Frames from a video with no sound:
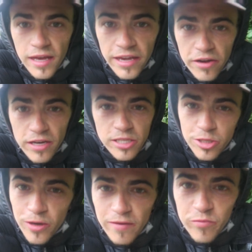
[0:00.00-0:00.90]
Hey guys,
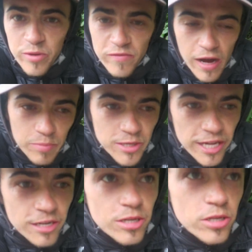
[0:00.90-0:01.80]
so I have a bit of
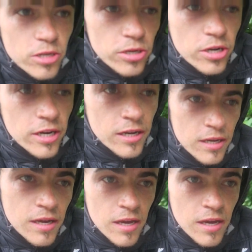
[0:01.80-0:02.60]
updating to do.